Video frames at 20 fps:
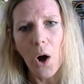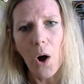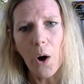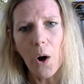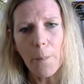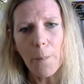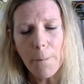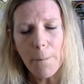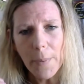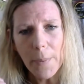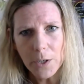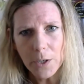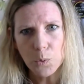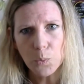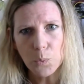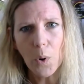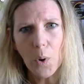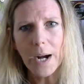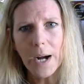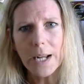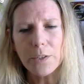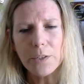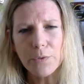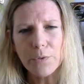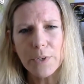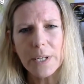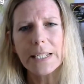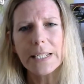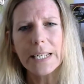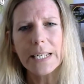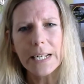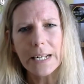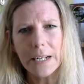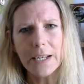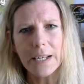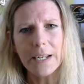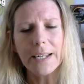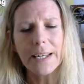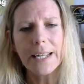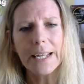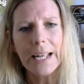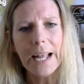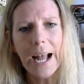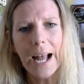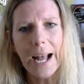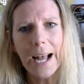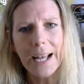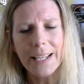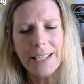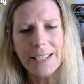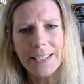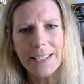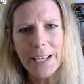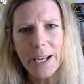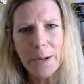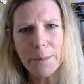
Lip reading: on much wider reading, learning and